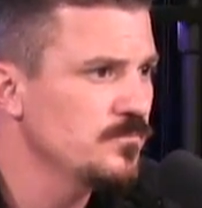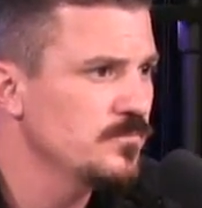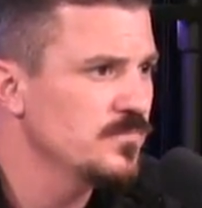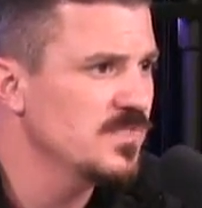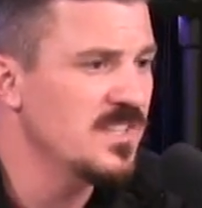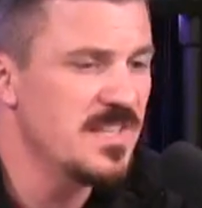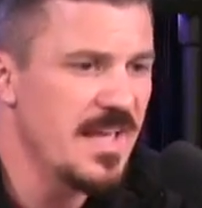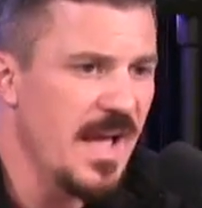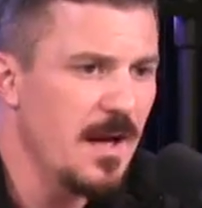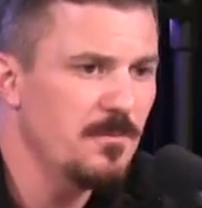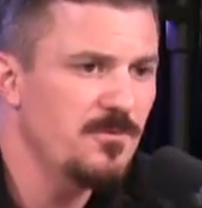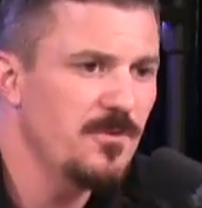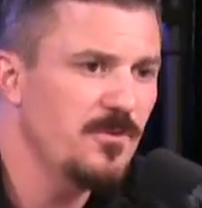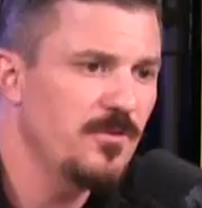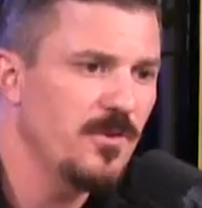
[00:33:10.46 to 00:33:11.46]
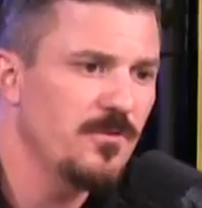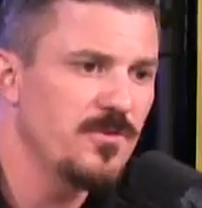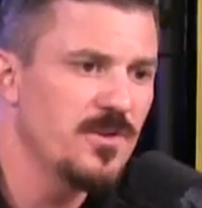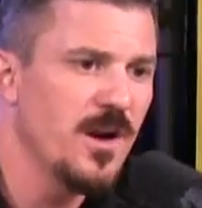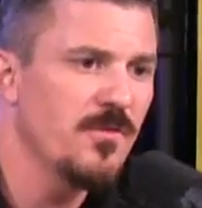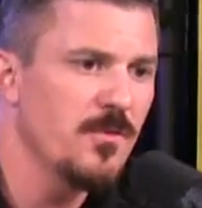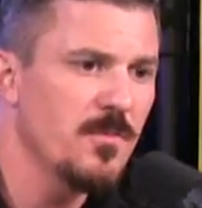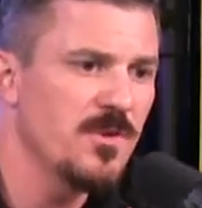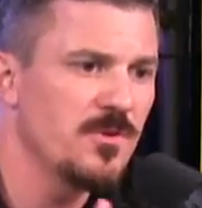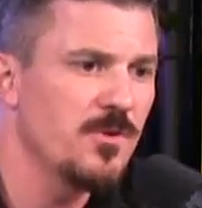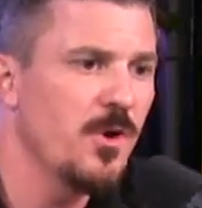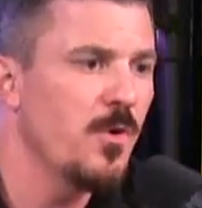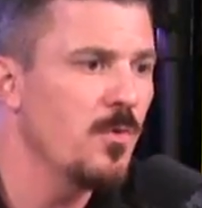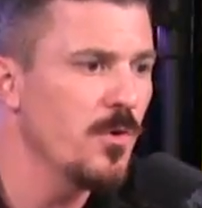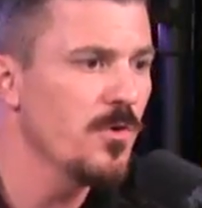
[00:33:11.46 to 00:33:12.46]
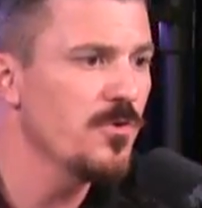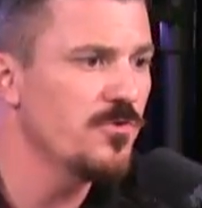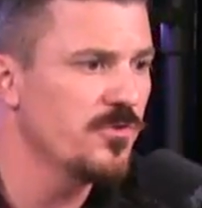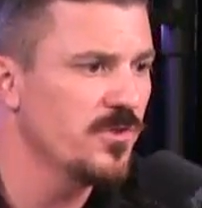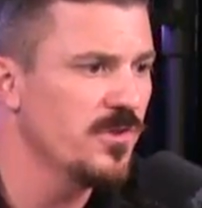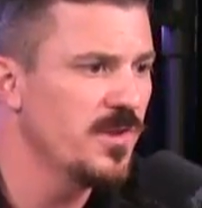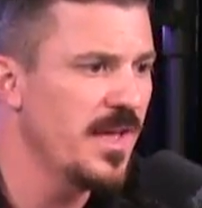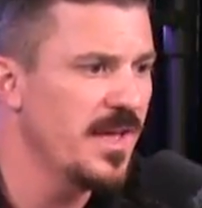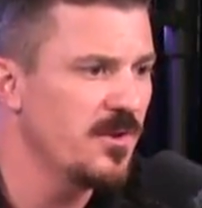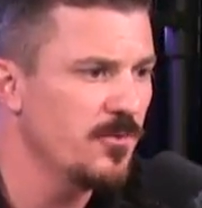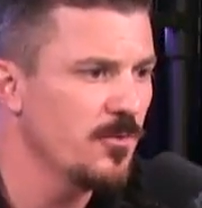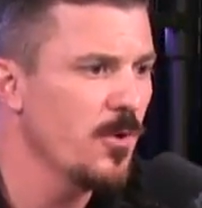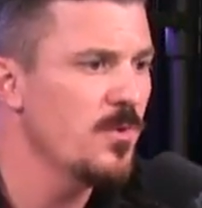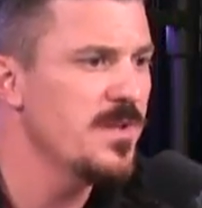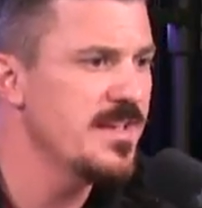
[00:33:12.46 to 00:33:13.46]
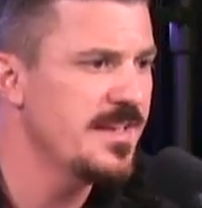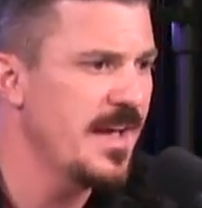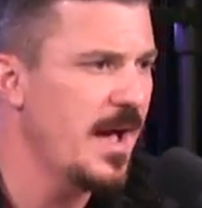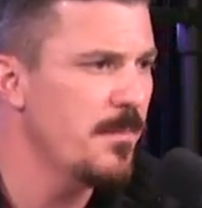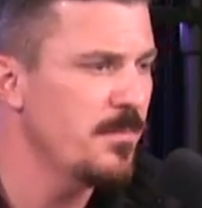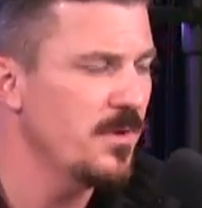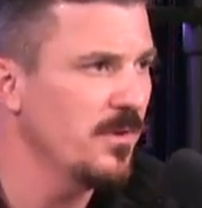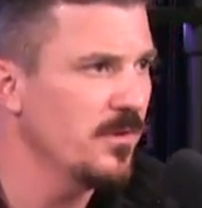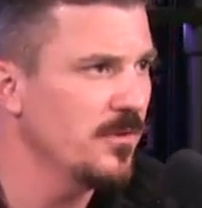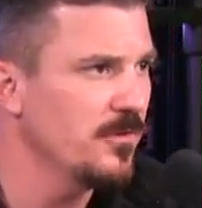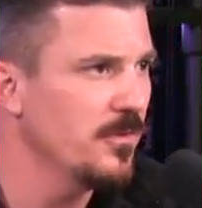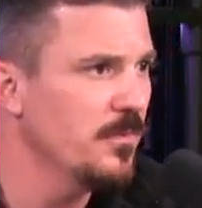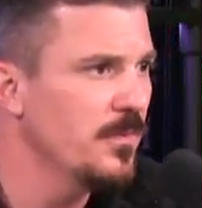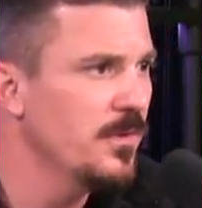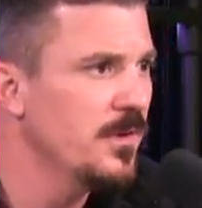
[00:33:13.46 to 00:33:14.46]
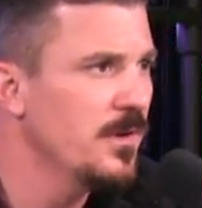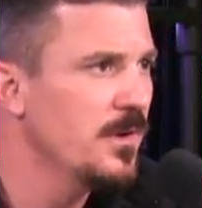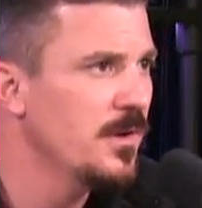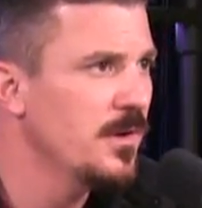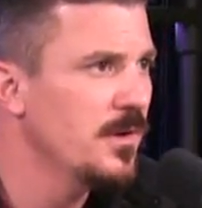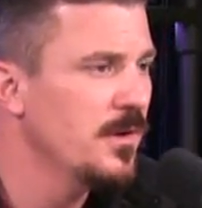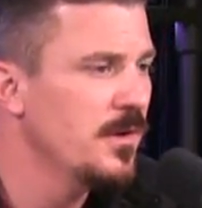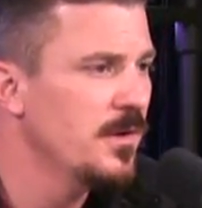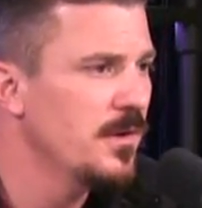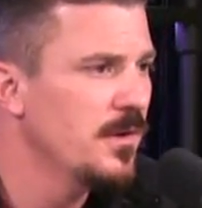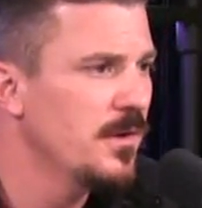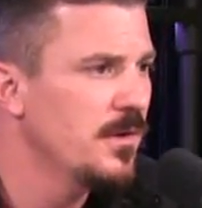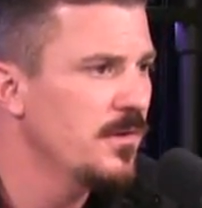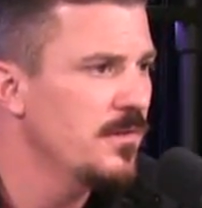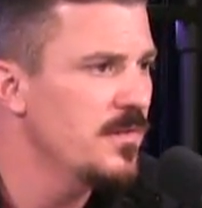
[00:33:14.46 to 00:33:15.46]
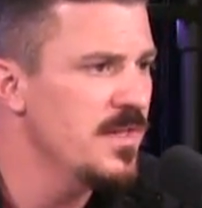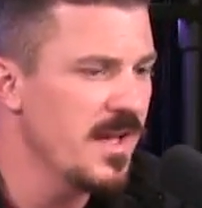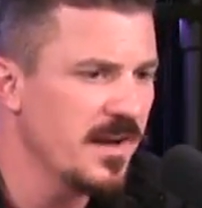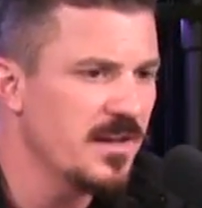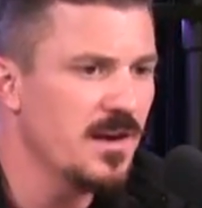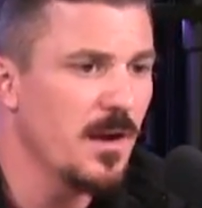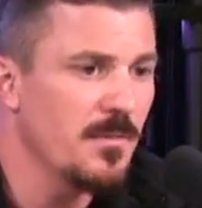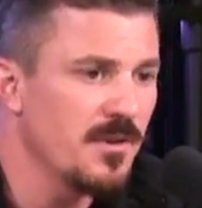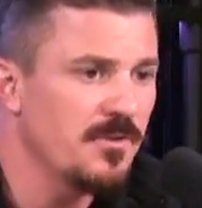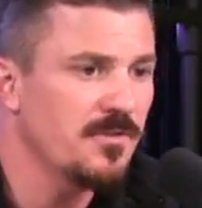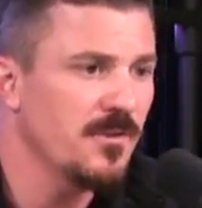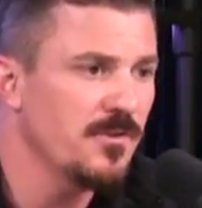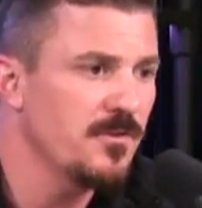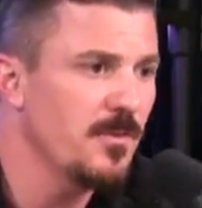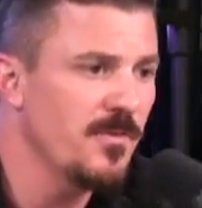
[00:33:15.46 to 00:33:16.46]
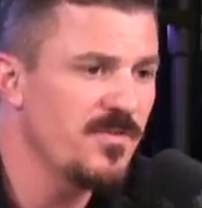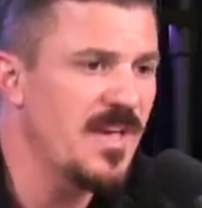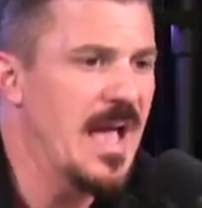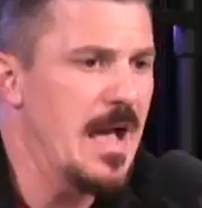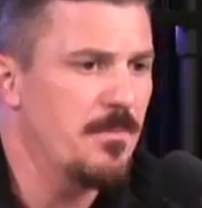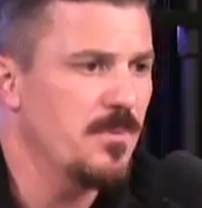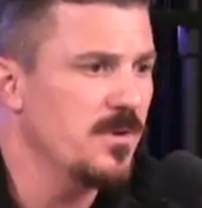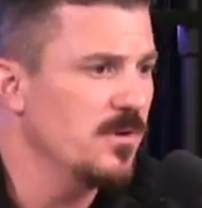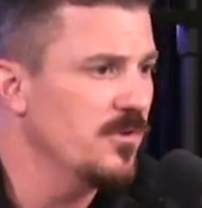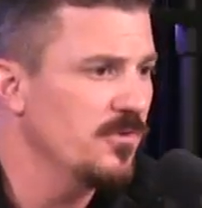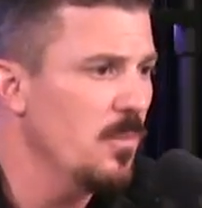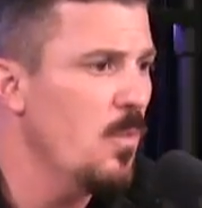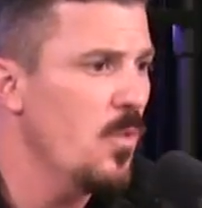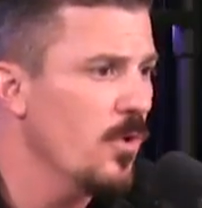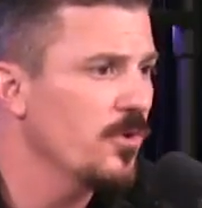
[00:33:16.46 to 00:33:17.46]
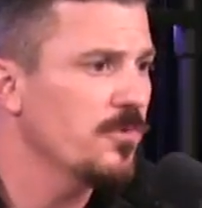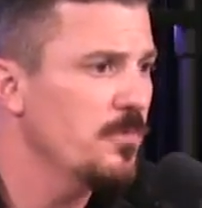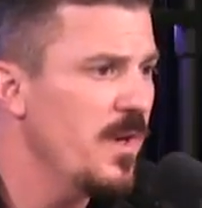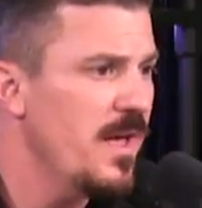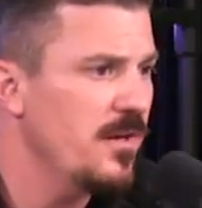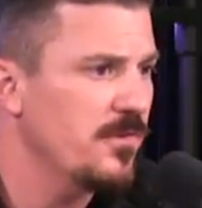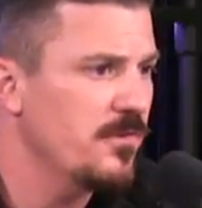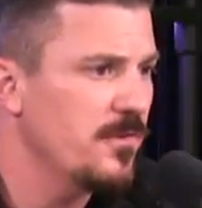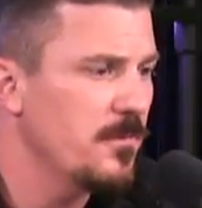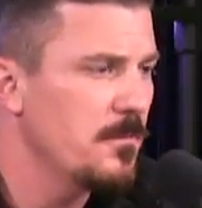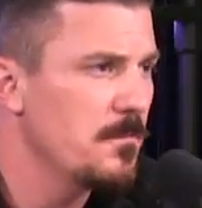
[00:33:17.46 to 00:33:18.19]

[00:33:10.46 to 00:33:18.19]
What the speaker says: In the absence of government coercion and crony capitalism, the economic system of capitalism works best.